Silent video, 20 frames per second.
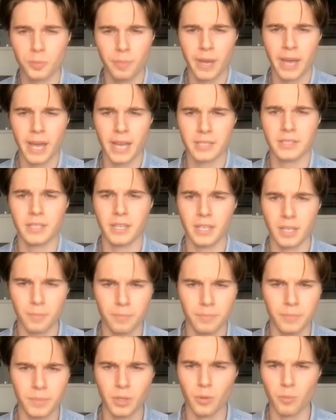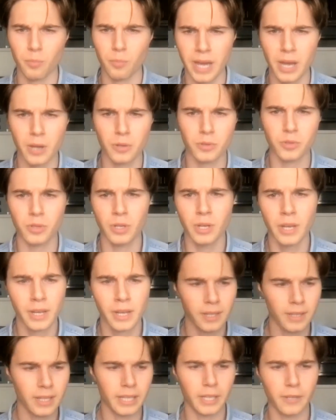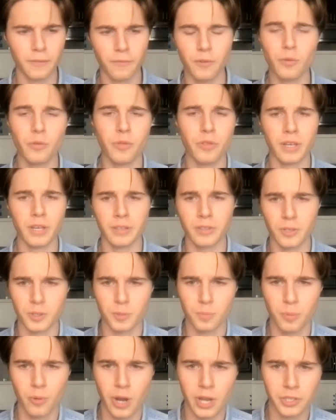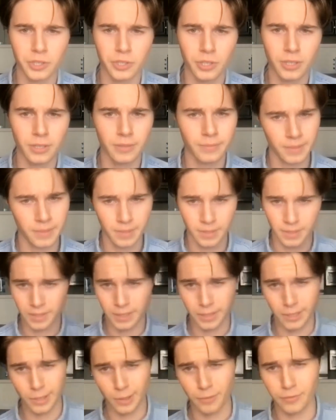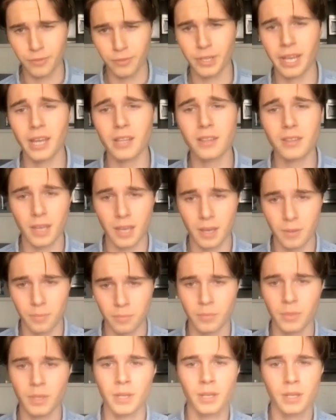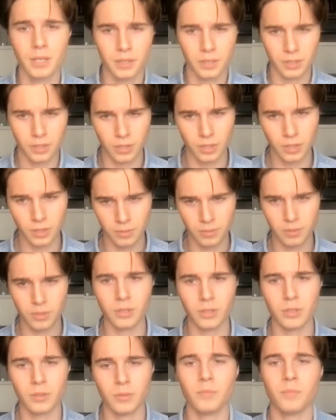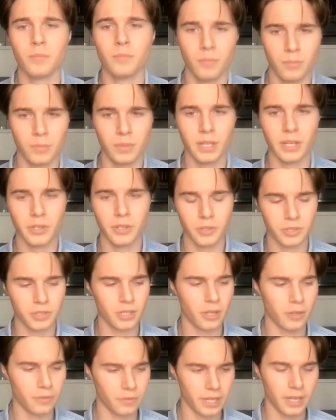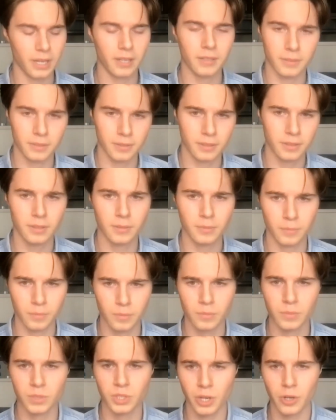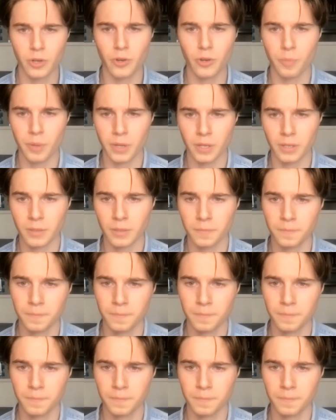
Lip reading: past any, you know, bound. Like if you think there's pressure, you know, forget them. Let yourself, yeah, share your opinion.